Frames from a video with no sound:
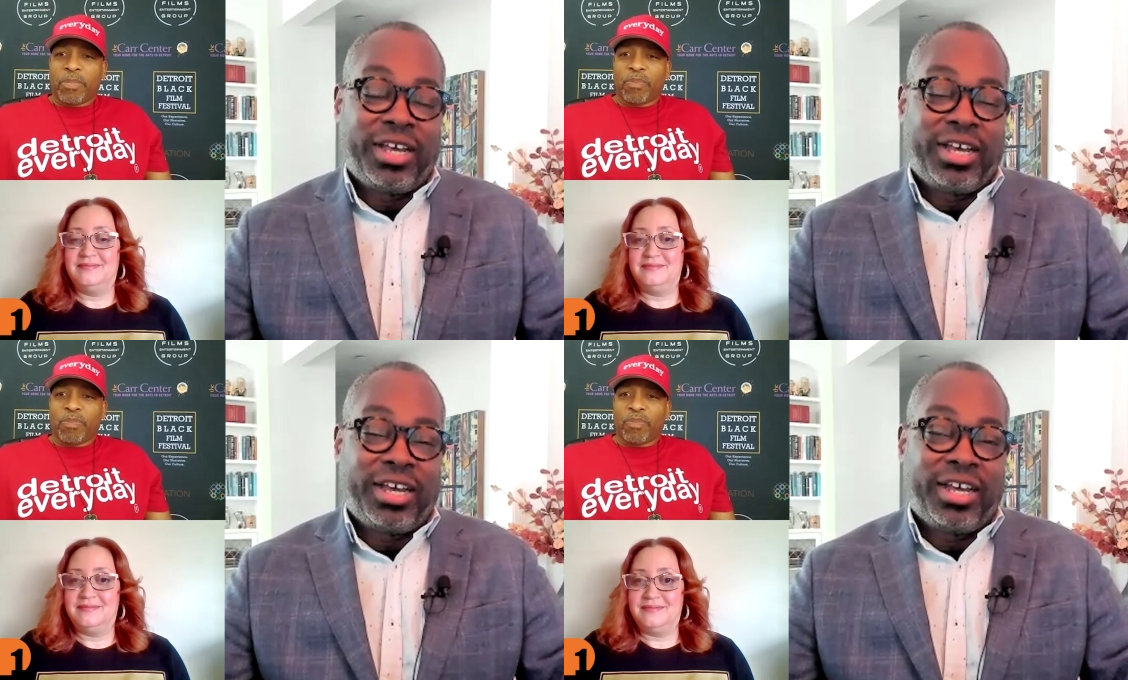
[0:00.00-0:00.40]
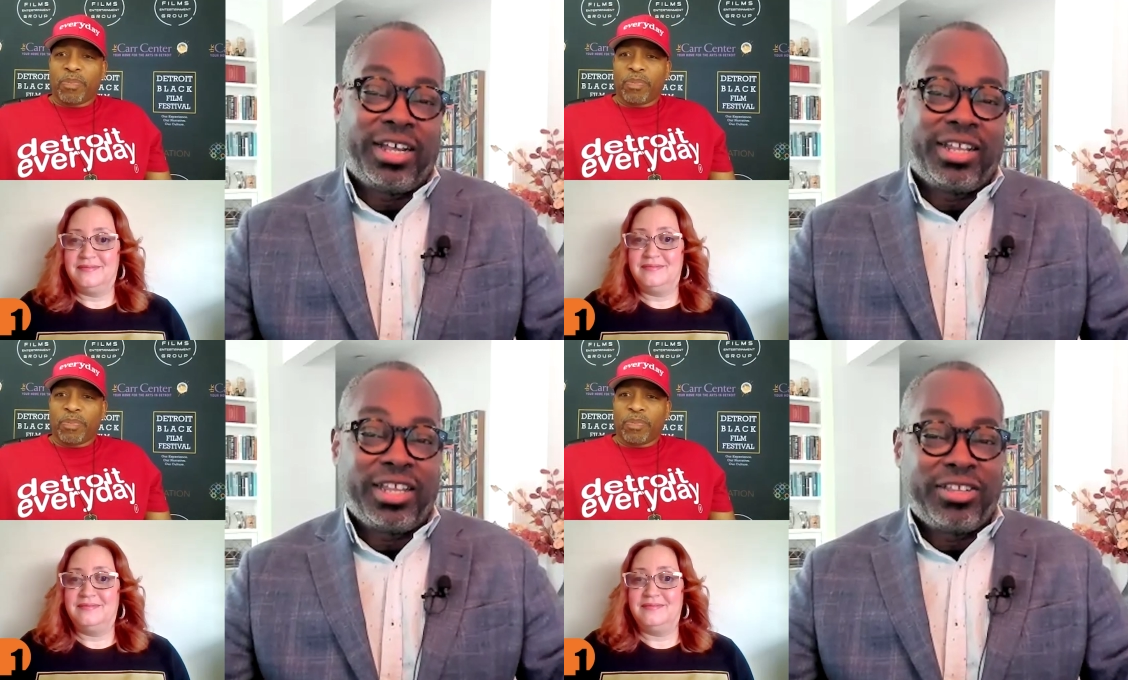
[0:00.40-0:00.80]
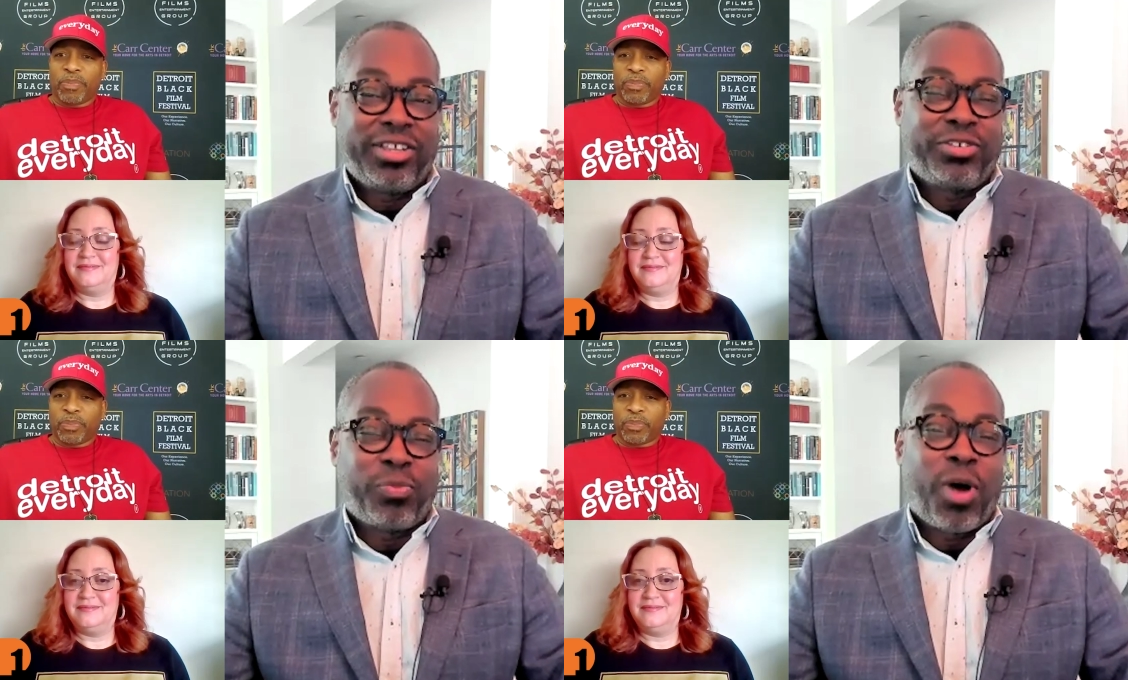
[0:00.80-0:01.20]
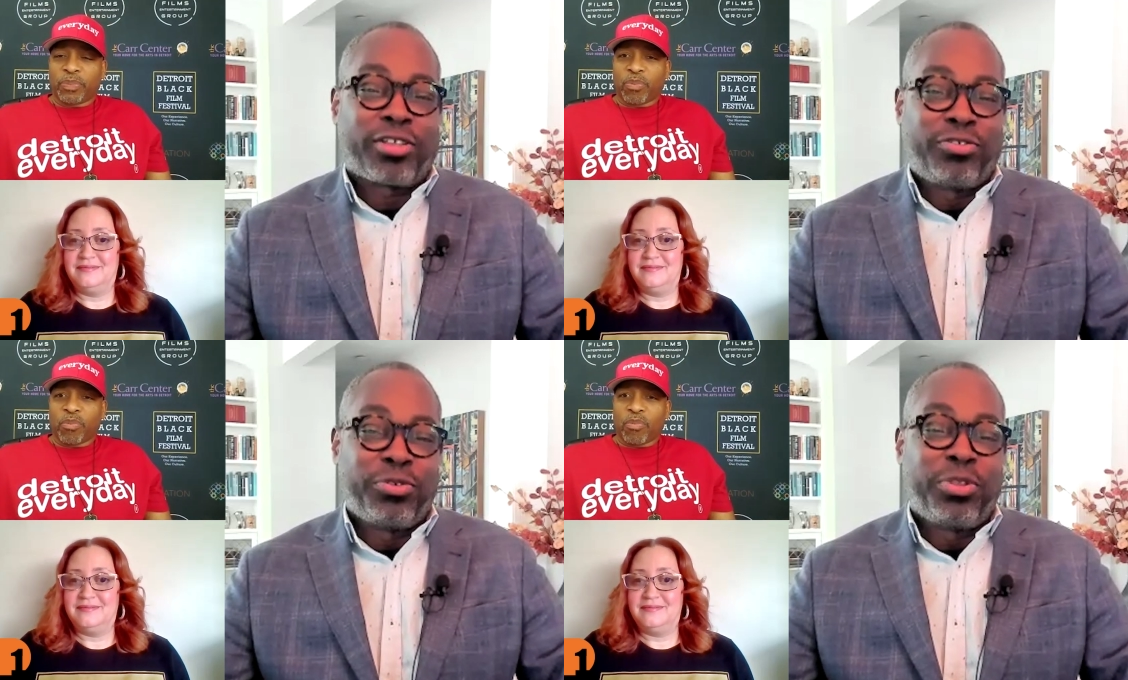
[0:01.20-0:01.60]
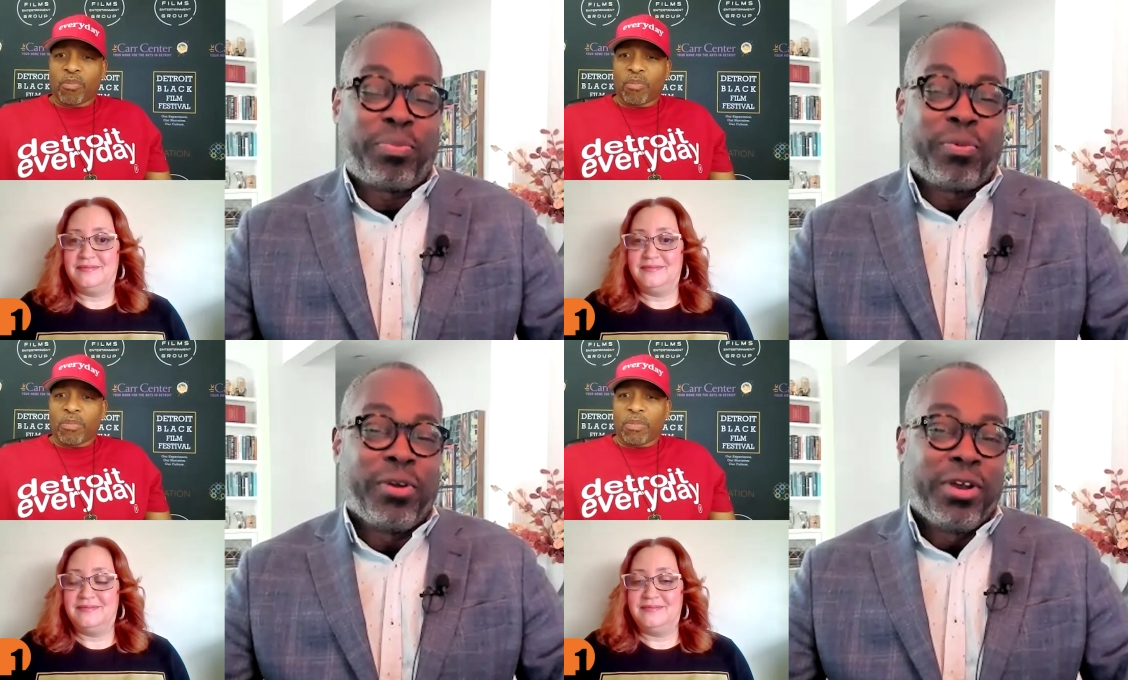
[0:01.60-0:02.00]
Speaker 1: Uh, let's let's walk through the
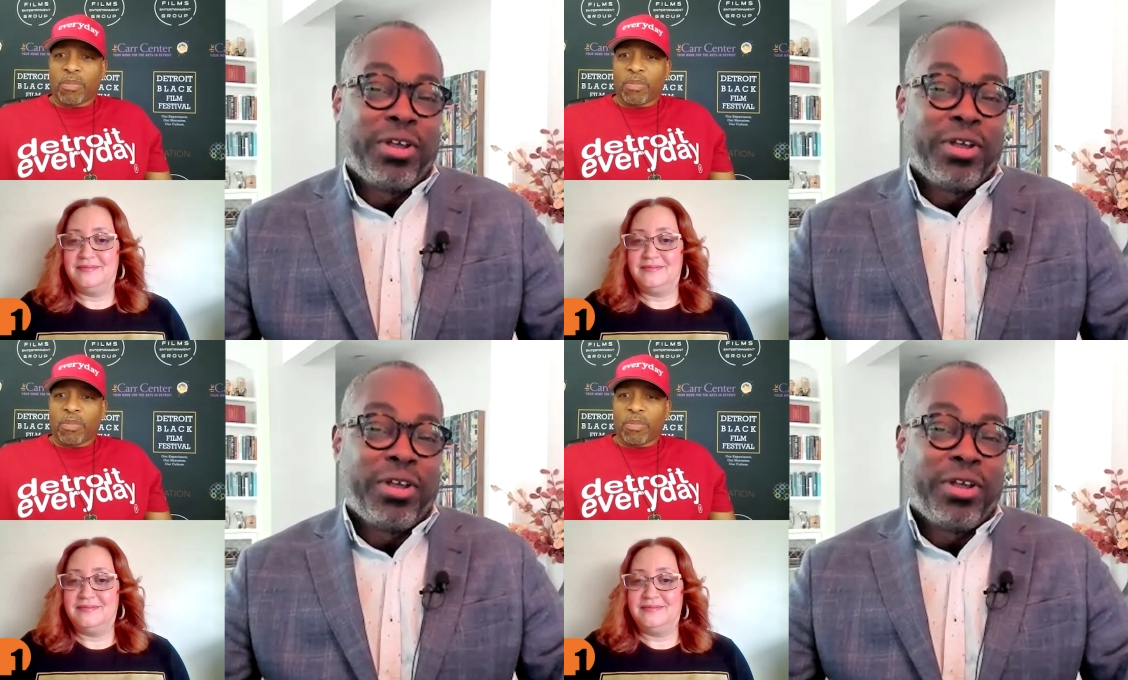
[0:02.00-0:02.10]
